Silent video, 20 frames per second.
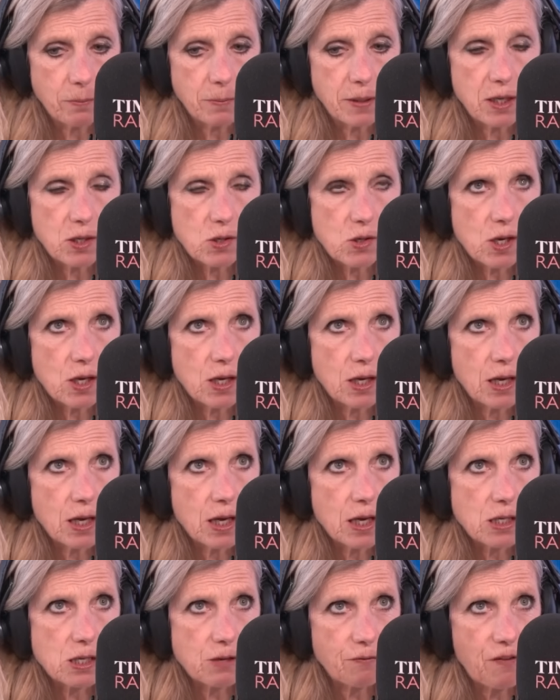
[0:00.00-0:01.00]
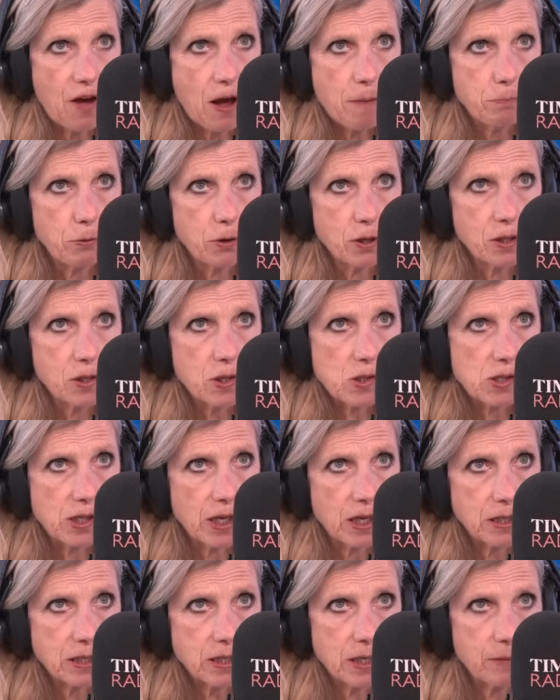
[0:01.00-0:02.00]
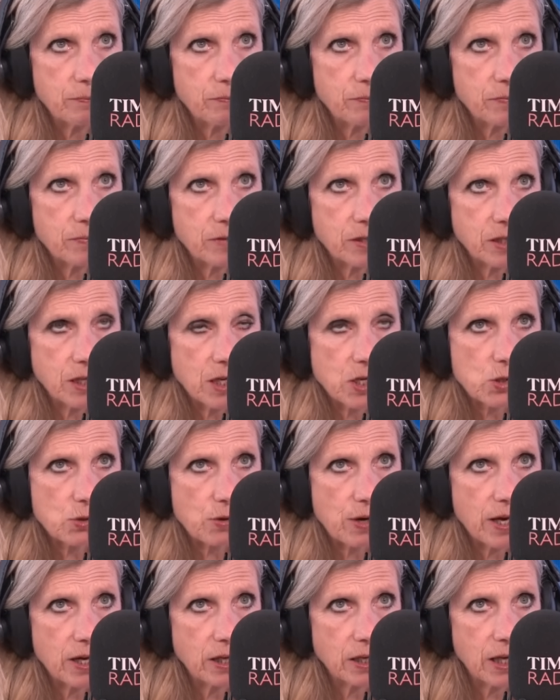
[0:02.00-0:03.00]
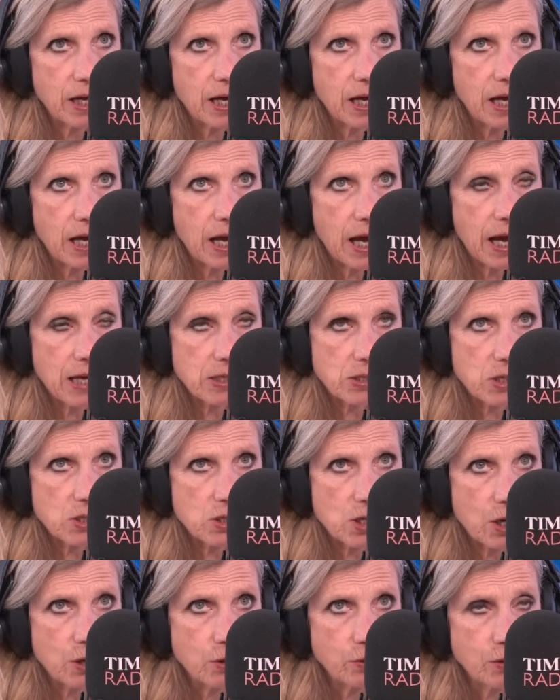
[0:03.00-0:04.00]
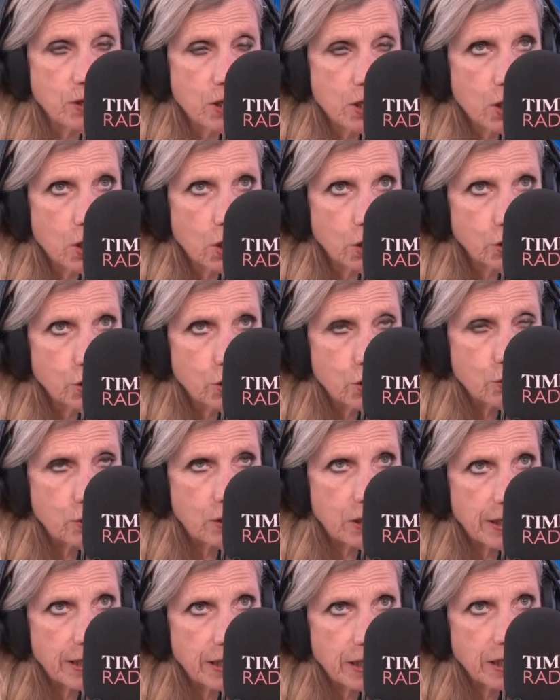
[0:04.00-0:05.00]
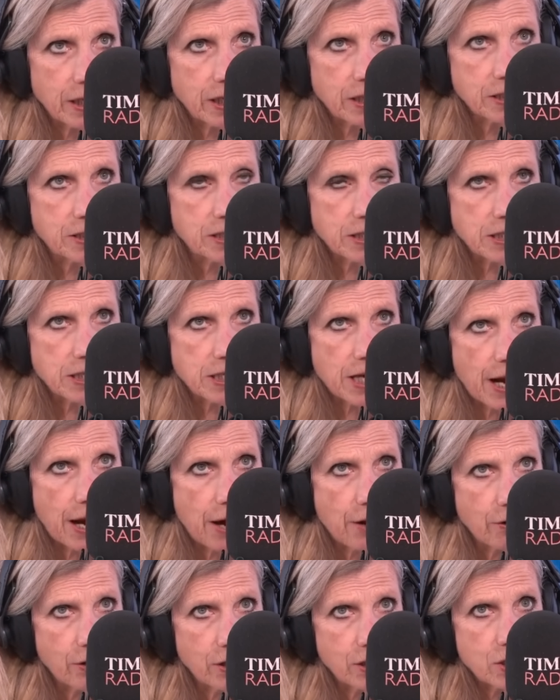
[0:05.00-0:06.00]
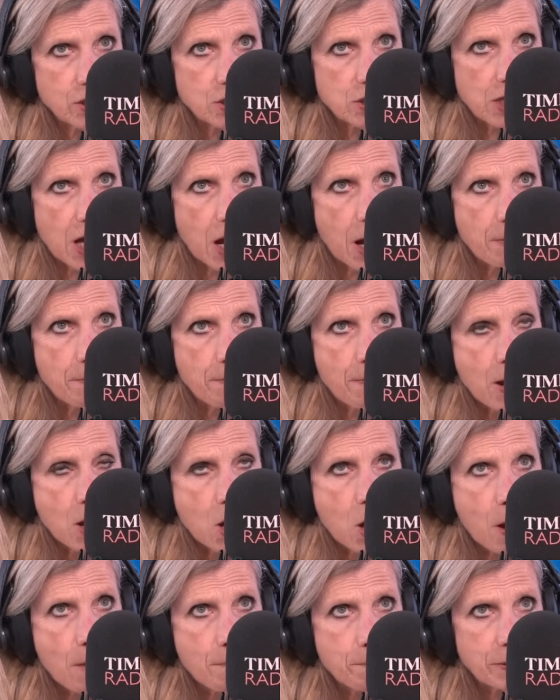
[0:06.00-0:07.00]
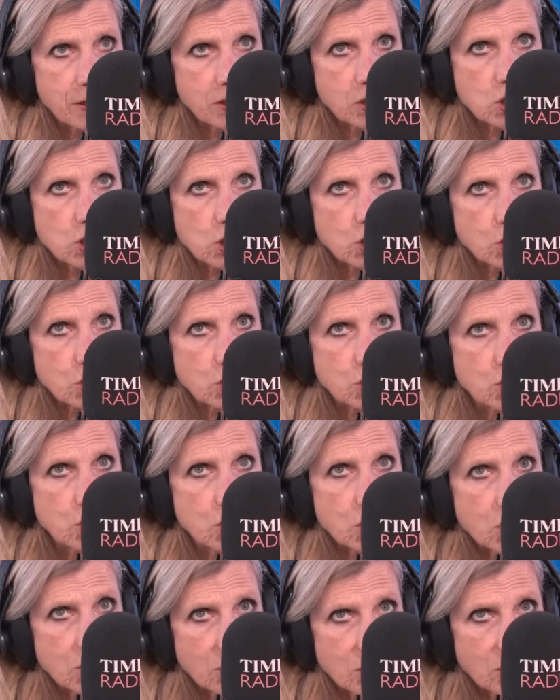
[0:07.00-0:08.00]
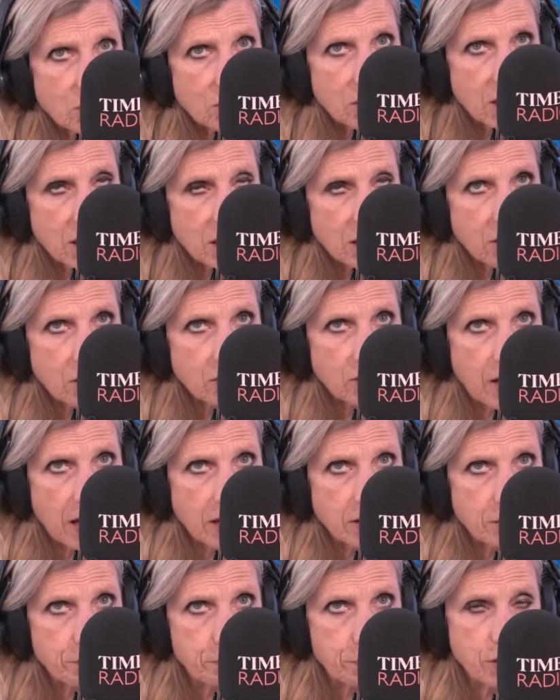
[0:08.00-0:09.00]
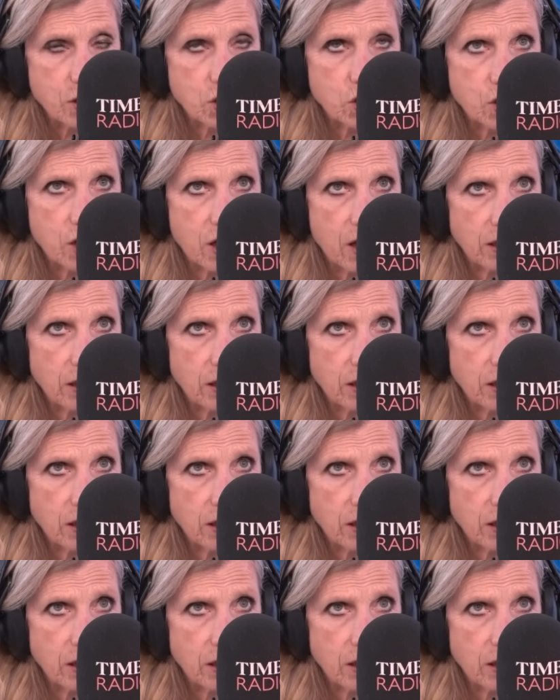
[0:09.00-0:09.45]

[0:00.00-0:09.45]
I mean, it's a fair point, isn't it? That Israel has its own nuclear deterrent. But do you think that the British